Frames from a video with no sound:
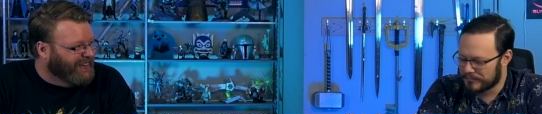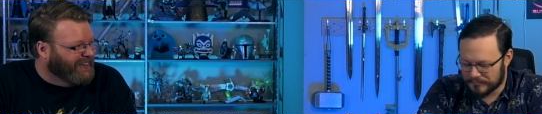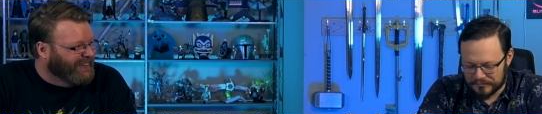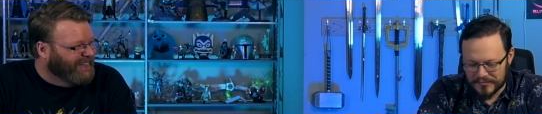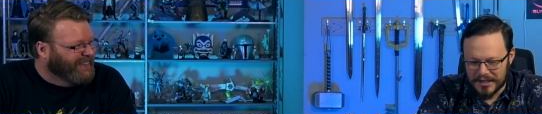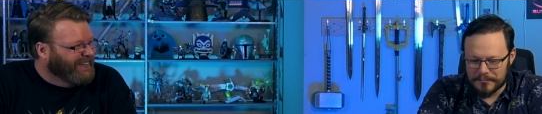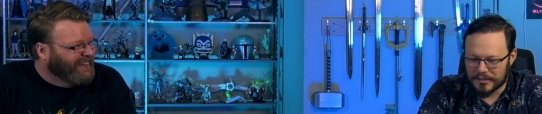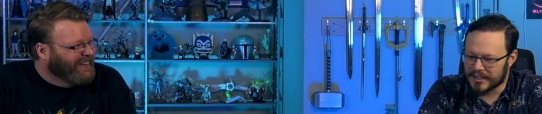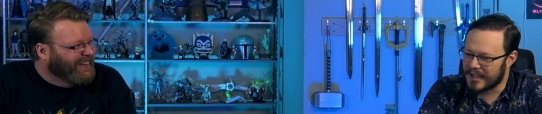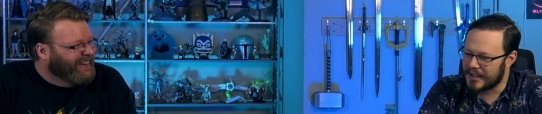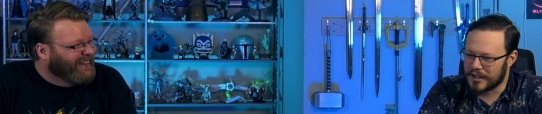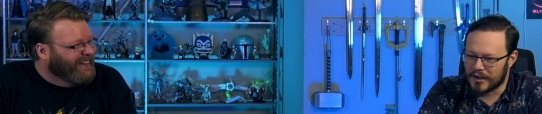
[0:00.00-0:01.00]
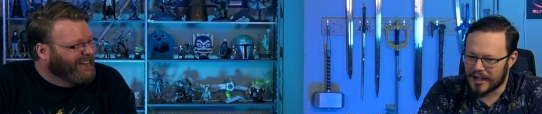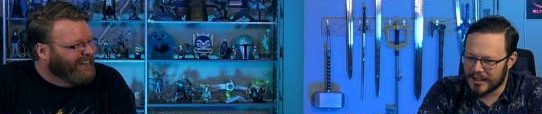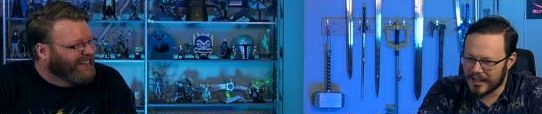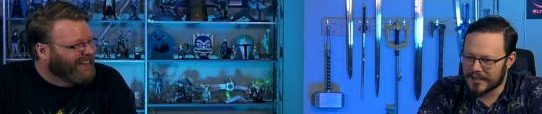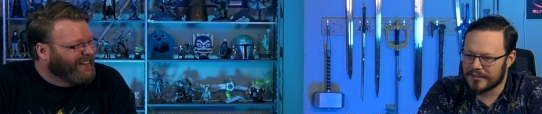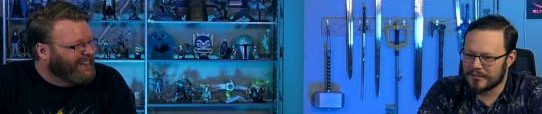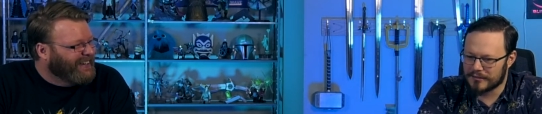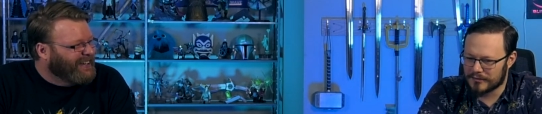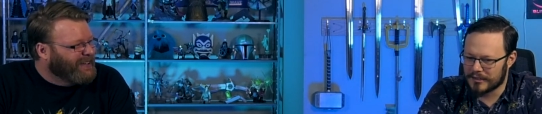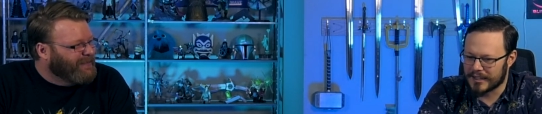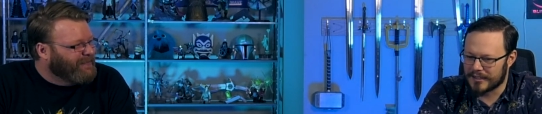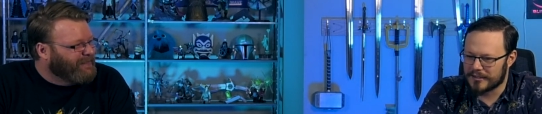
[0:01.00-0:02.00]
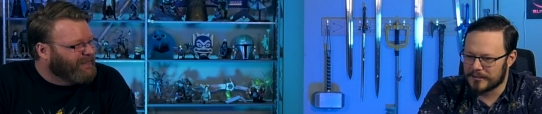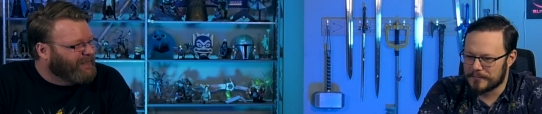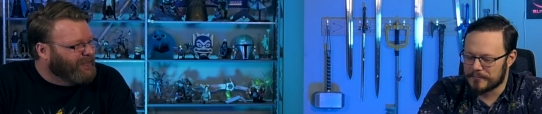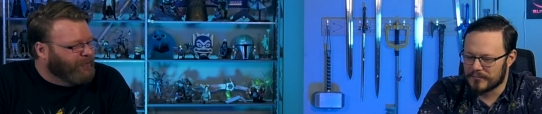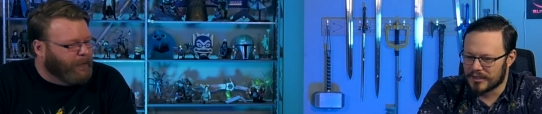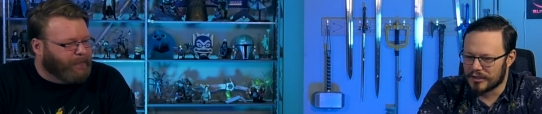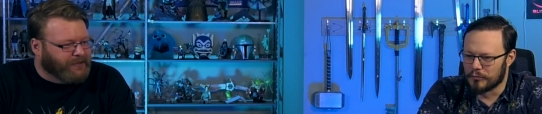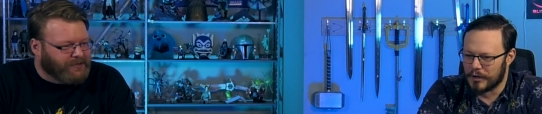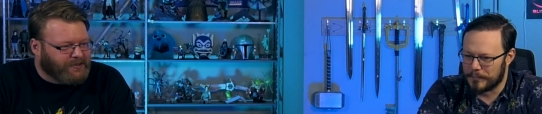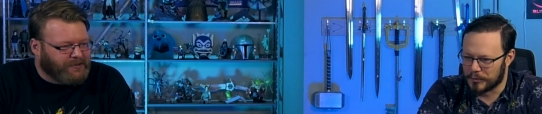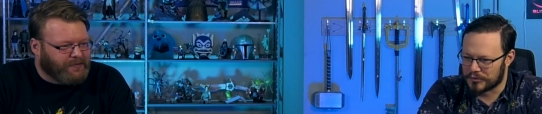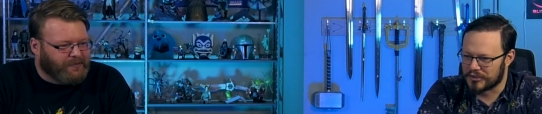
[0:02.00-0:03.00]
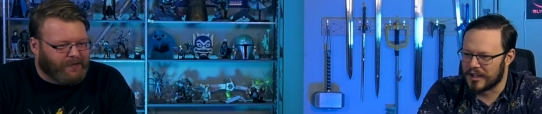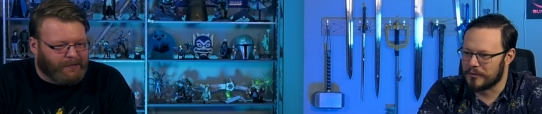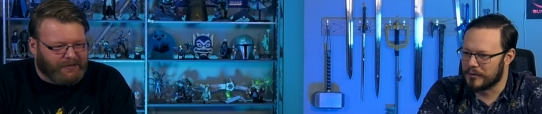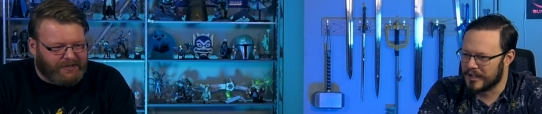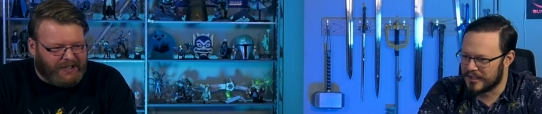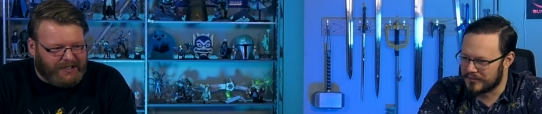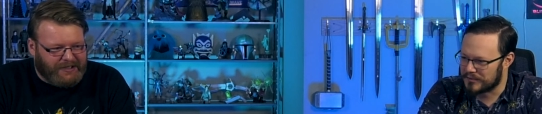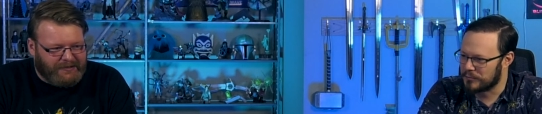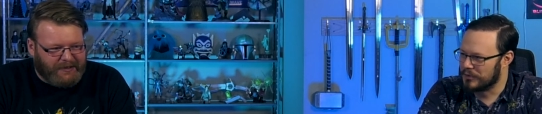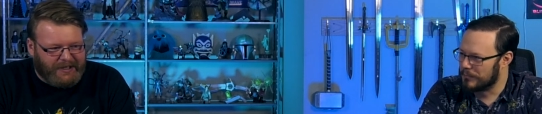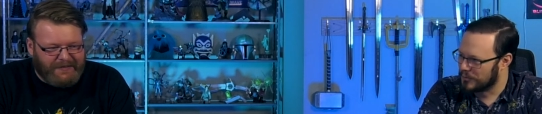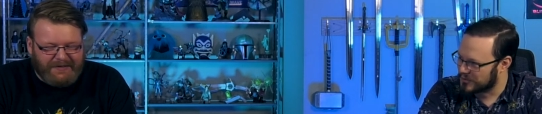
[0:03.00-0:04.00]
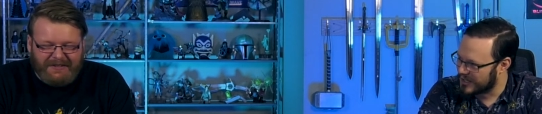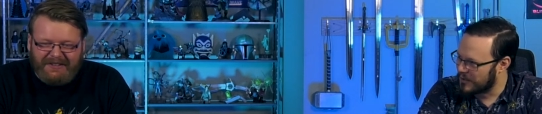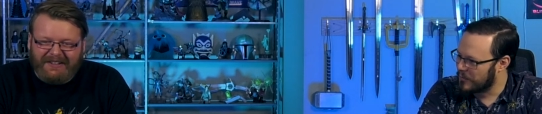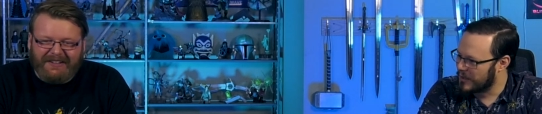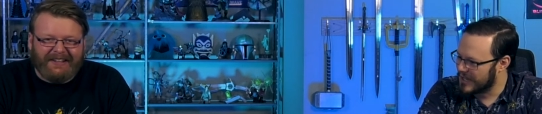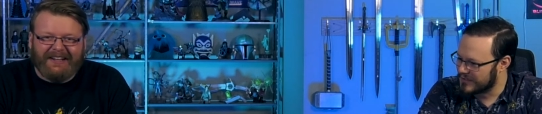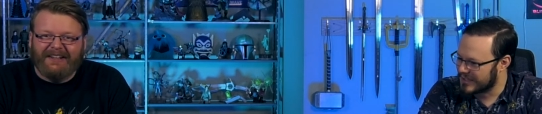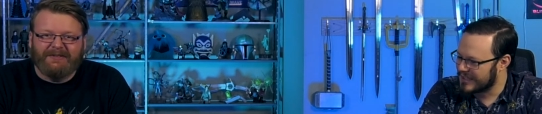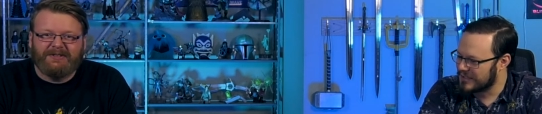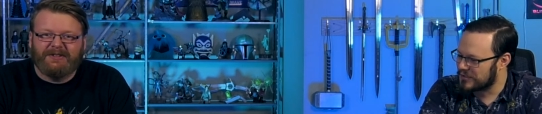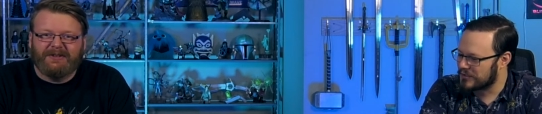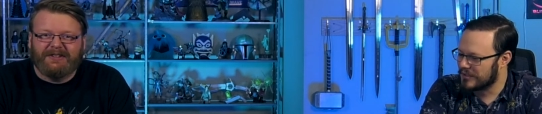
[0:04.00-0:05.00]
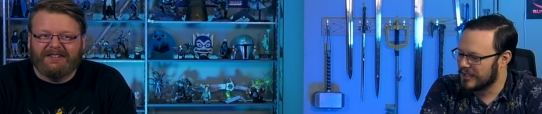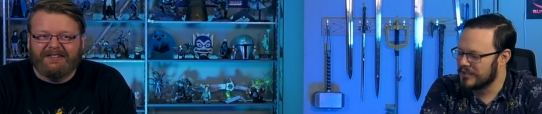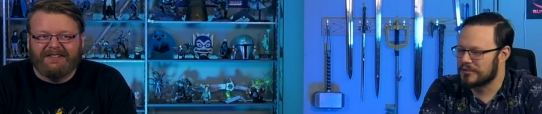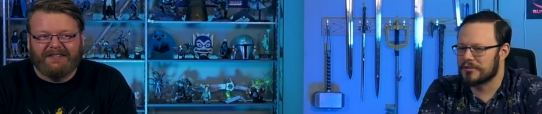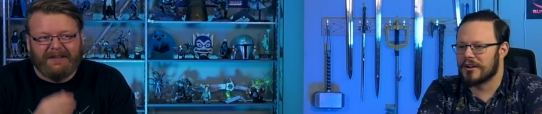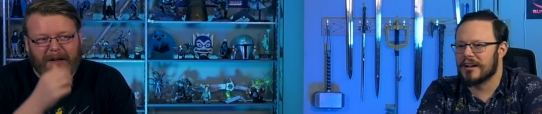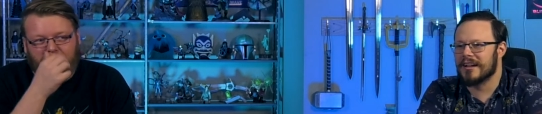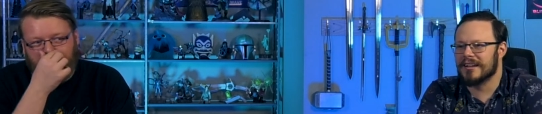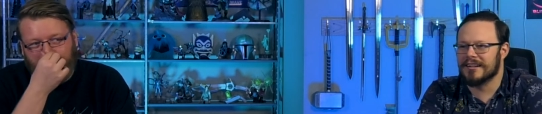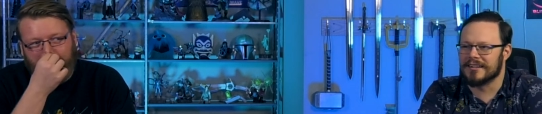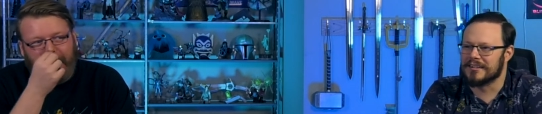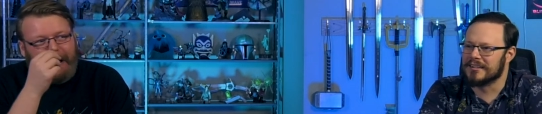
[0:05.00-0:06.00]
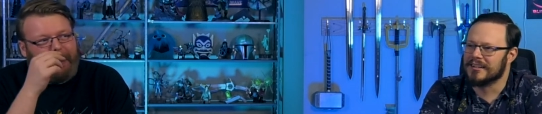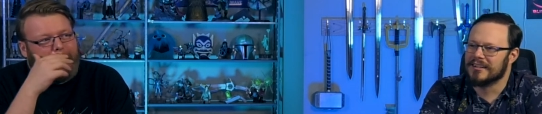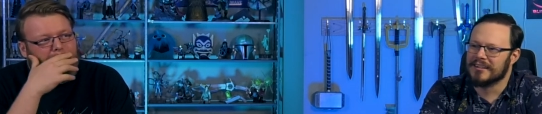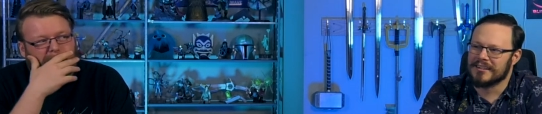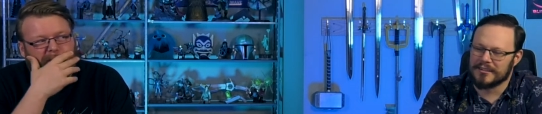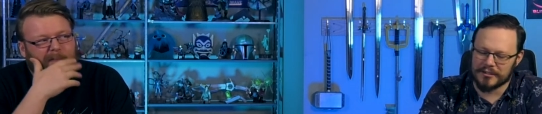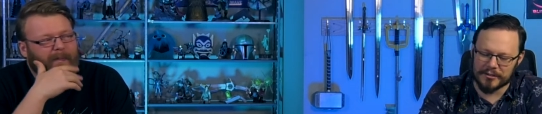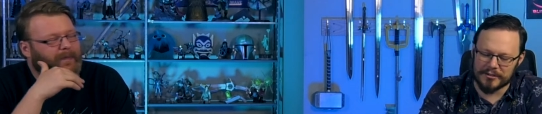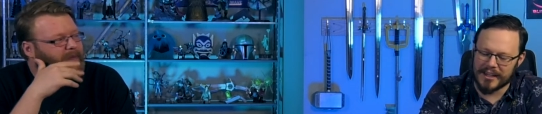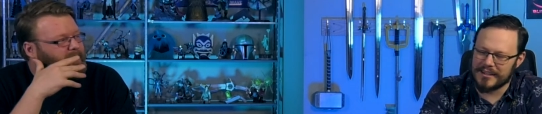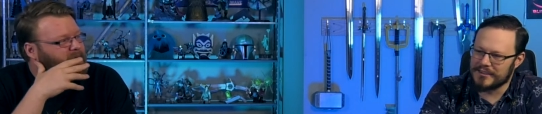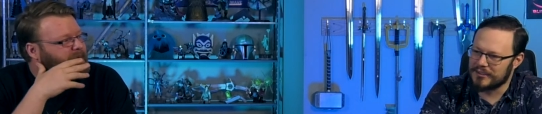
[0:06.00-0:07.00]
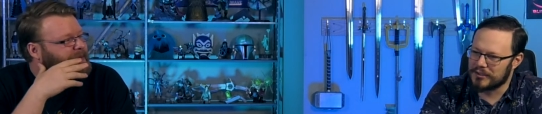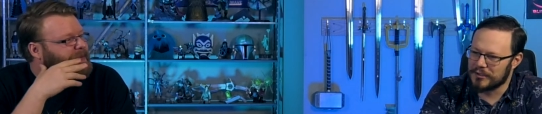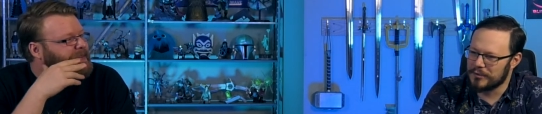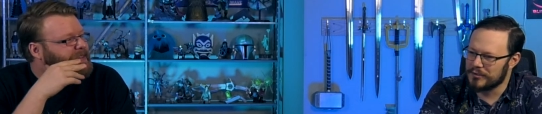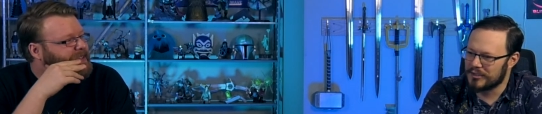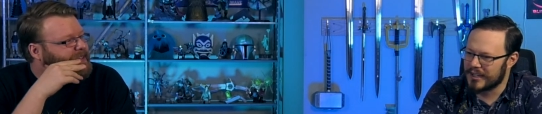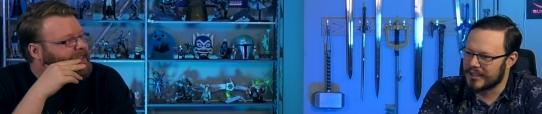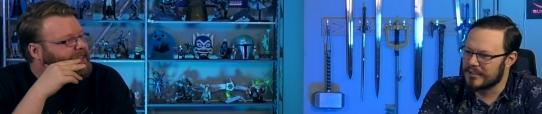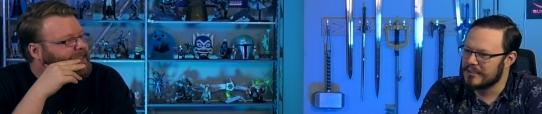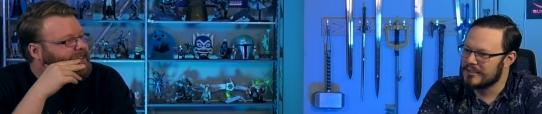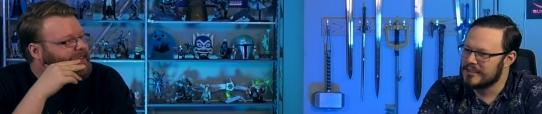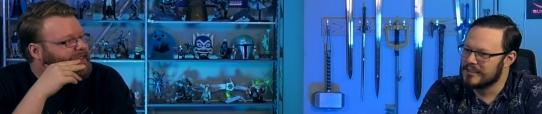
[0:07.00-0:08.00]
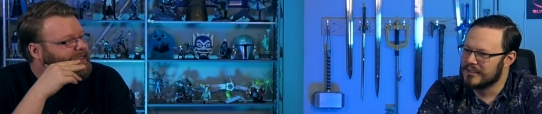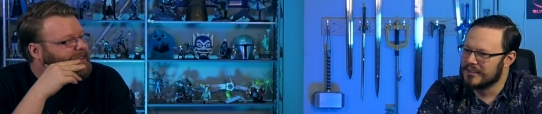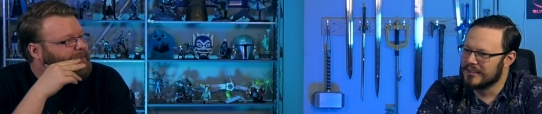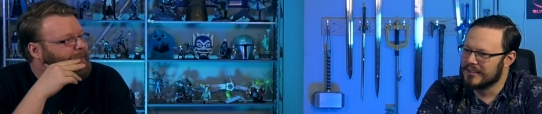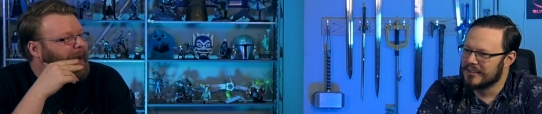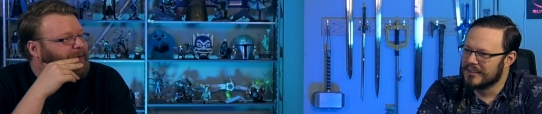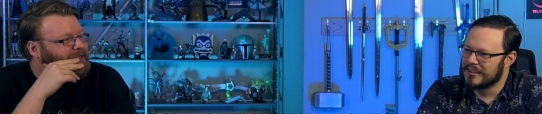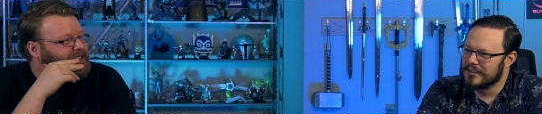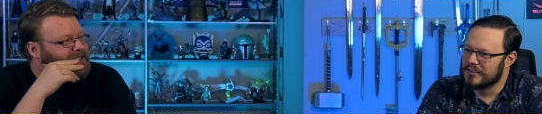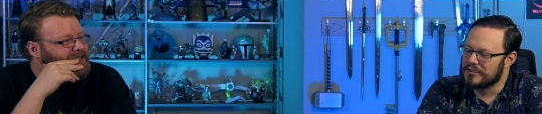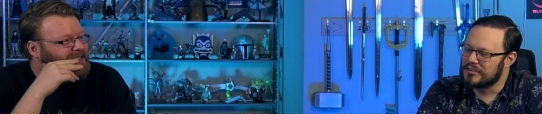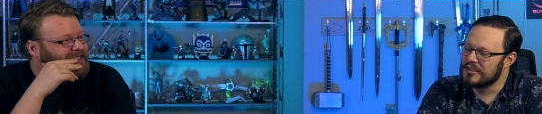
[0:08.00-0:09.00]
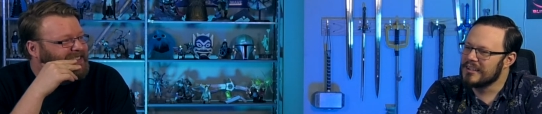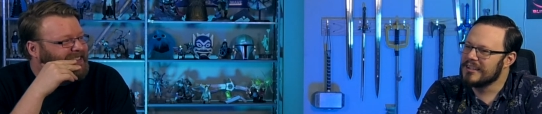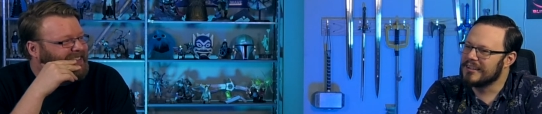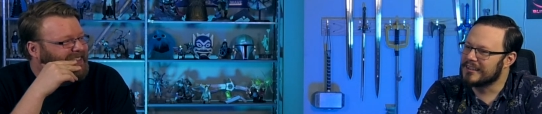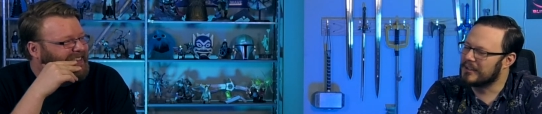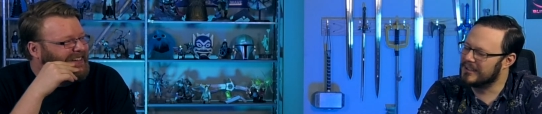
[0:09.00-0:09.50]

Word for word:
Speaker 1: know. But yeah, no, I like like ripples, ripples, not ripples waves. Like, ripples, not waves. Yeah, like he's so he's trying, and you know Daisy too is like Mounties. She.